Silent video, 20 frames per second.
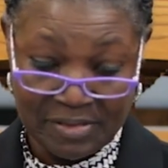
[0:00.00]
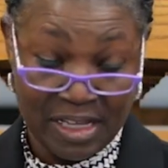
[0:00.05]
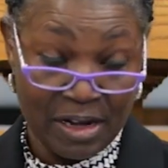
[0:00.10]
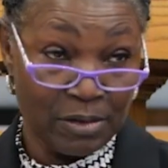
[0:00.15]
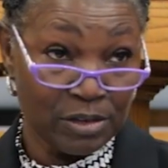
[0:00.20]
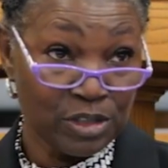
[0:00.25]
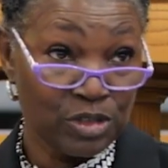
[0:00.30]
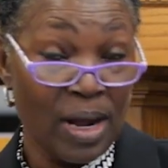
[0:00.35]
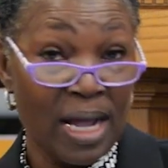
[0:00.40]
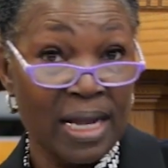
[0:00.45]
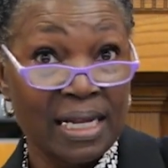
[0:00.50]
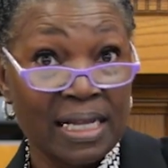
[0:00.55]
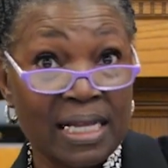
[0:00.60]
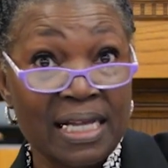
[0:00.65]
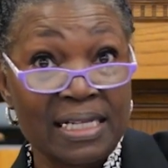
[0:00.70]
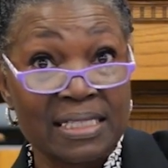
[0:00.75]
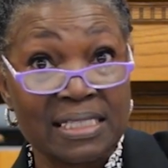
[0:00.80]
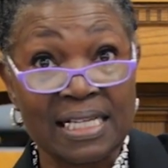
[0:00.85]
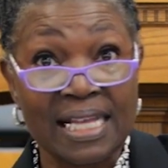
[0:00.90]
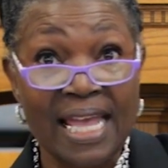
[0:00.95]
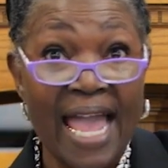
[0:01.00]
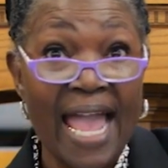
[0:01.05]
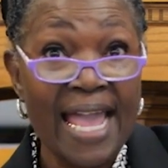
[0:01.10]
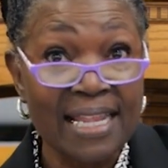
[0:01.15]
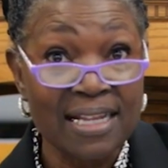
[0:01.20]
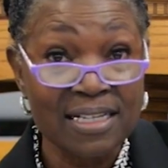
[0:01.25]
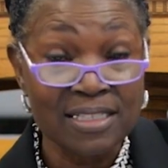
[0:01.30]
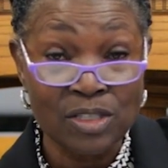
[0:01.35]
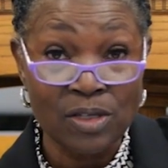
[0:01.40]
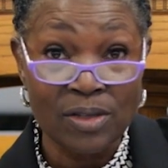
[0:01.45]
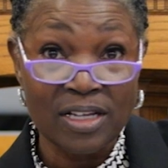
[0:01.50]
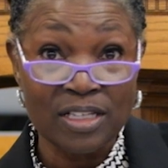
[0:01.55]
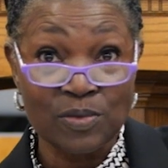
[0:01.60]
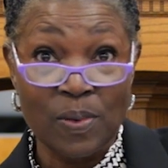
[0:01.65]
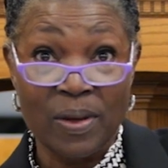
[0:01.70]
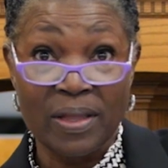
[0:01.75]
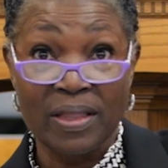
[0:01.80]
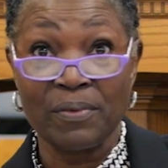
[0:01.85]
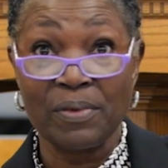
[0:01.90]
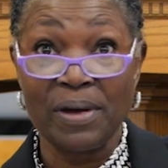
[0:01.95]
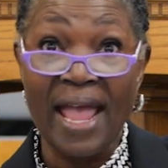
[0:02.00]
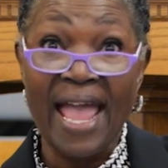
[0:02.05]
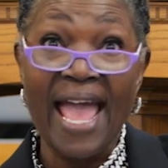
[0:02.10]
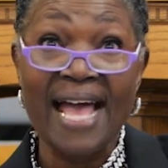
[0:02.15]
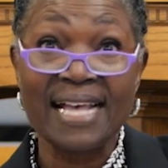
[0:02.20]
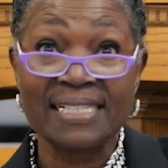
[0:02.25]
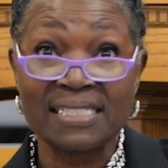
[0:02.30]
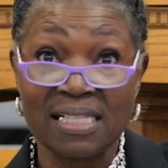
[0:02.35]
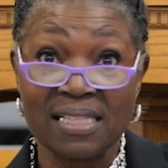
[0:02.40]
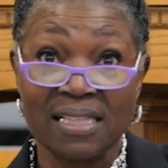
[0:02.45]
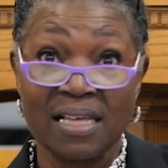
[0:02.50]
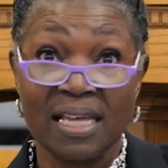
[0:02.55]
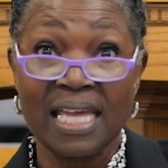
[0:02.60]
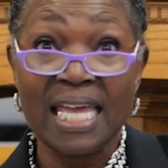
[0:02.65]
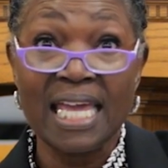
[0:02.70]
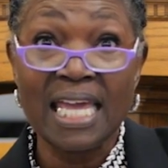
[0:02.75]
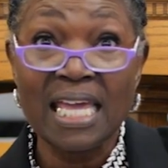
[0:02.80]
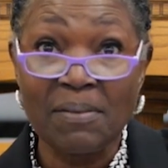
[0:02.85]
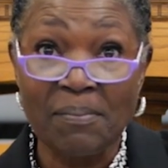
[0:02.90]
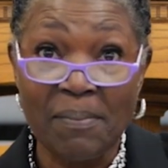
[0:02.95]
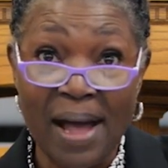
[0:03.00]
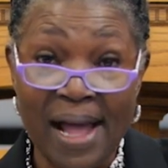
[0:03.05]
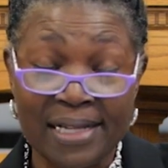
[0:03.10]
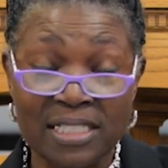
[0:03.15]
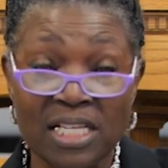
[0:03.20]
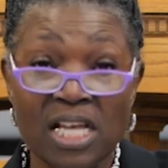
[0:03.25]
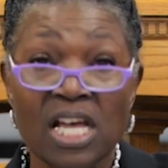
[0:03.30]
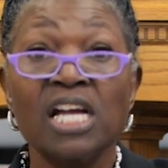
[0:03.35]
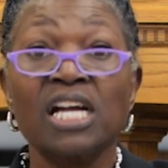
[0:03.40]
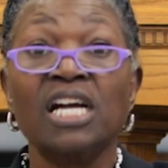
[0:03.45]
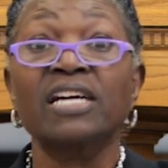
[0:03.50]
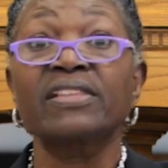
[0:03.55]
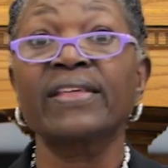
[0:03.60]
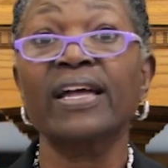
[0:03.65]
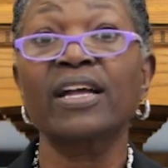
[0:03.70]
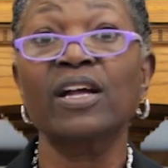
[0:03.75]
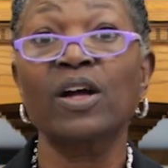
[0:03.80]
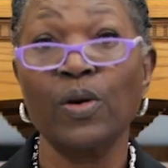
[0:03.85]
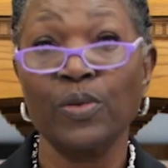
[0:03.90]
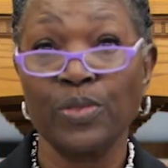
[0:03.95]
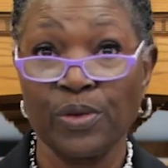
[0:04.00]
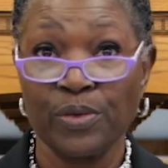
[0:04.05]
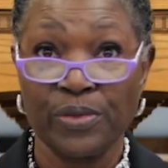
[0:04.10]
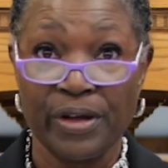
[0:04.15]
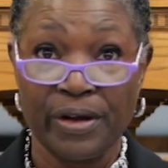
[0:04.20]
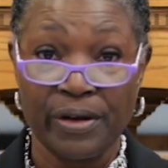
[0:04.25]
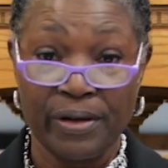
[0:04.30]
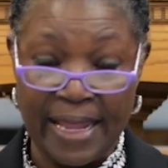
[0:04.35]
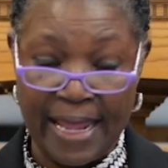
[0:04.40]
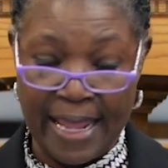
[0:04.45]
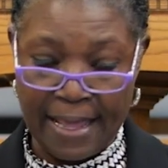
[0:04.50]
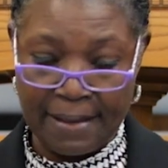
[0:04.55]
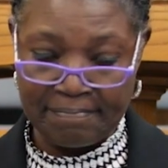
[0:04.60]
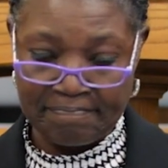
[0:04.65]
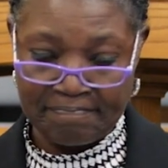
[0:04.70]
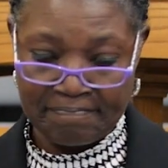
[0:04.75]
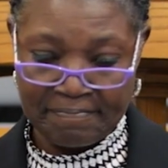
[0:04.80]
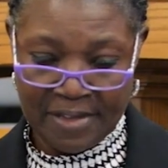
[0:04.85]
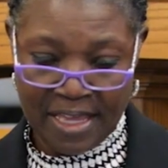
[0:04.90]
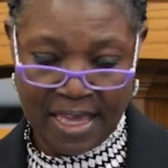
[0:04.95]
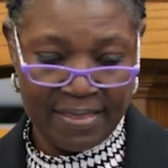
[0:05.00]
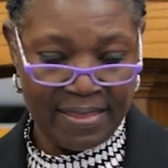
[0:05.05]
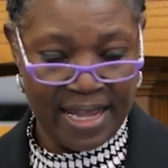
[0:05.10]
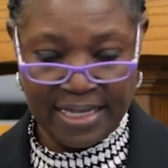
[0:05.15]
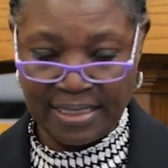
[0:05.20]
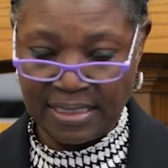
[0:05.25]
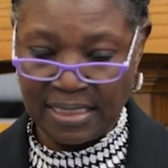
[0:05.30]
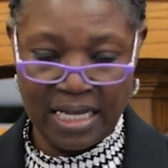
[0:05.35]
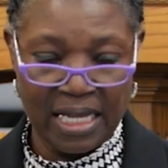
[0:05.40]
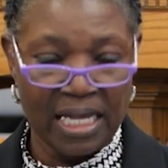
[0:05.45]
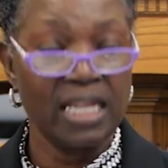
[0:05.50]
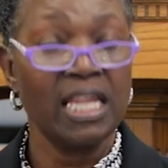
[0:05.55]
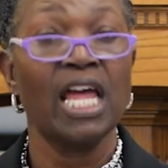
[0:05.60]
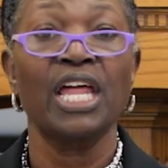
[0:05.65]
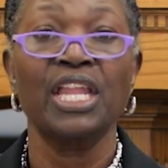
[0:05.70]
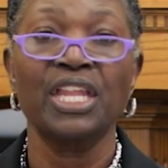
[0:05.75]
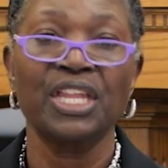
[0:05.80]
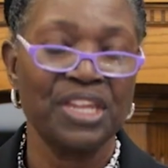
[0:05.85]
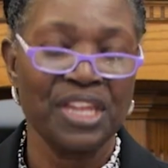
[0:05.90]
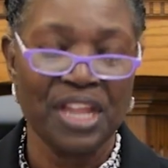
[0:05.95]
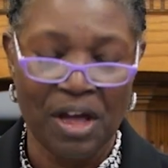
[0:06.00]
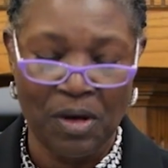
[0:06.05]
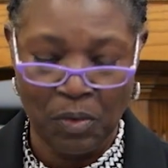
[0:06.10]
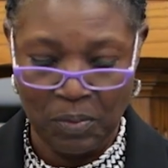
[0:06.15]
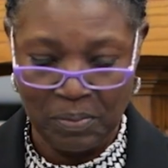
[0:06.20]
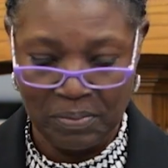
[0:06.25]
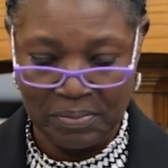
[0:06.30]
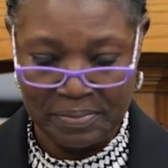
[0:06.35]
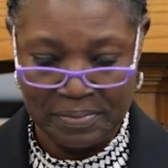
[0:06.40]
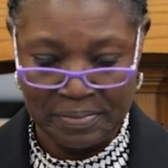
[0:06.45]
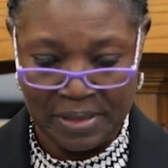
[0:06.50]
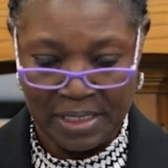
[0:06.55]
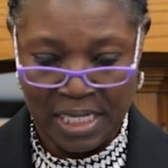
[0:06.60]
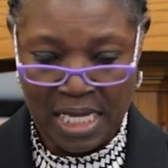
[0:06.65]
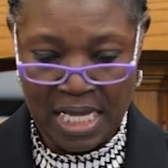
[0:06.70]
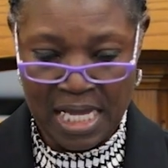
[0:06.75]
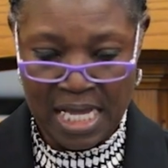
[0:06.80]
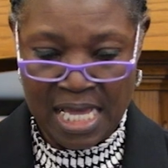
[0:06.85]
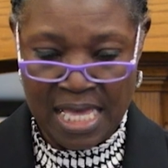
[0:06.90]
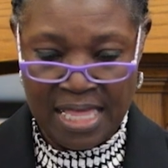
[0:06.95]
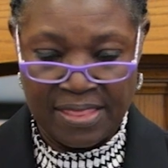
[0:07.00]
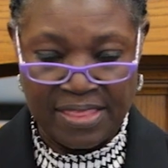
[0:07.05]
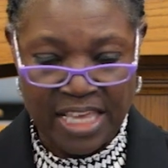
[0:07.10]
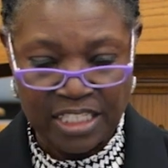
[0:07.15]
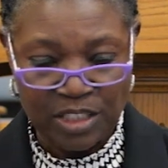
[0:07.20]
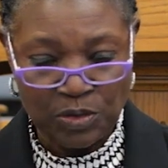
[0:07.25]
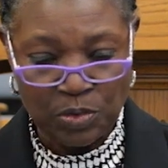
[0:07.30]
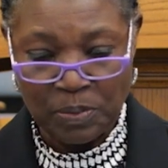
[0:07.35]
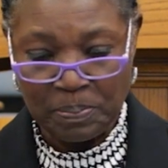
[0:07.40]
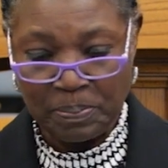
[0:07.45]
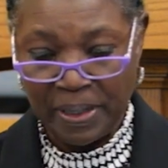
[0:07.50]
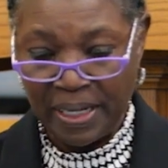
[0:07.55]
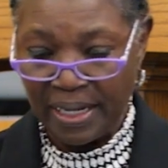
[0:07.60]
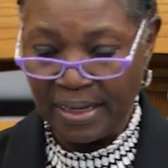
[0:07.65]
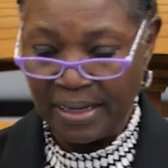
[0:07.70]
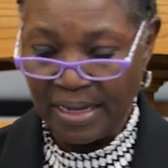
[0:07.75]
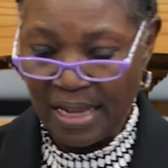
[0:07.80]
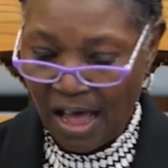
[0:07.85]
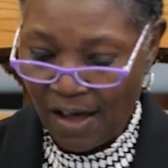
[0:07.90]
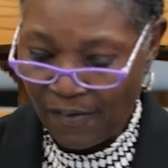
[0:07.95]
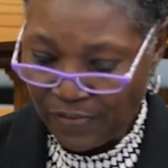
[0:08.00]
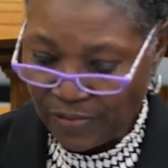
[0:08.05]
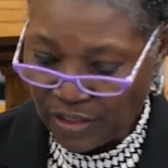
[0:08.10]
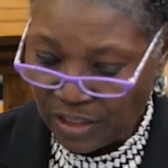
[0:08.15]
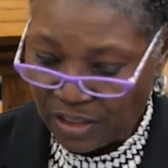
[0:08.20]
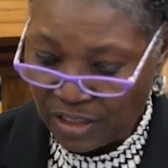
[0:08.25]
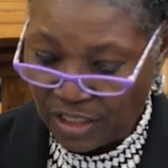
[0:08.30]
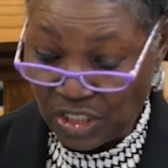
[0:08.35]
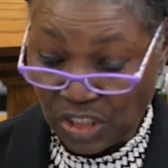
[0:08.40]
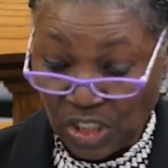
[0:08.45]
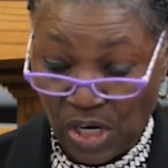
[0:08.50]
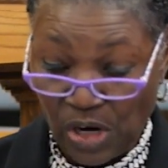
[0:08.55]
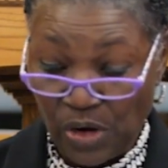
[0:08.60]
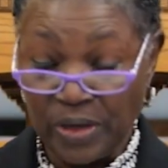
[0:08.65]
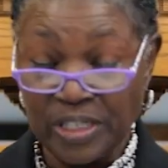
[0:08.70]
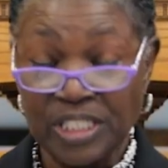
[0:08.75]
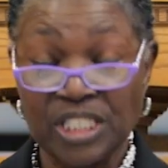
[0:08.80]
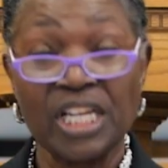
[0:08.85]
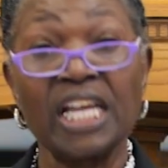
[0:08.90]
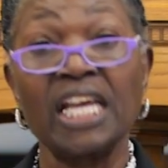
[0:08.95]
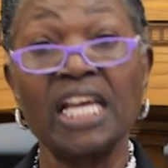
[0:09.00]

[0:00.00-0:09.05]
They were trying to get to Canaan, so that's why they were asking the Edomites, could they go through their land? And they said no. This would be enough to discourage